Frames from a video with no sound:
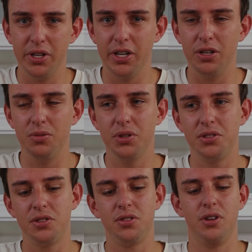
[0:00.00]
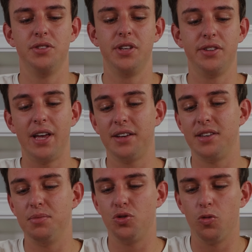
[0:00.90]
bit ago, which is the exact
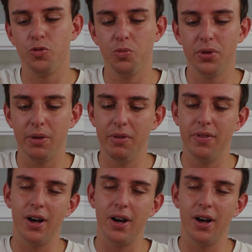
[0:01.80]
same Stormtrooper that we've